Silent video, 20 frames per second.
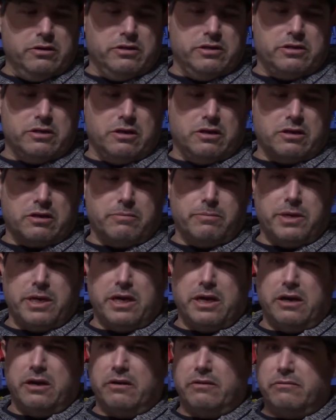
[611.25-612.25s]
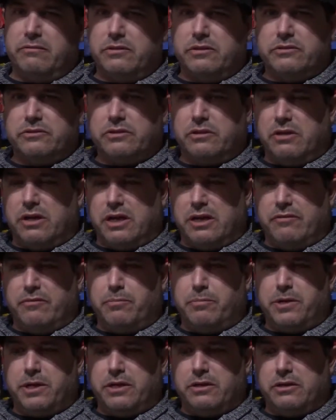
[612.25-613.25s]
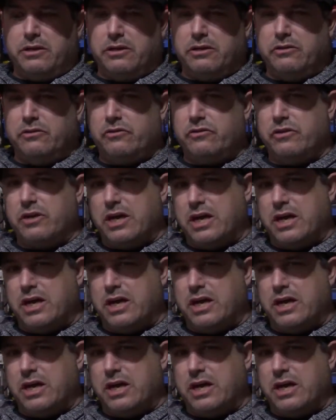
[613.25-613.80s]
to talk about. There's a lot of opinions.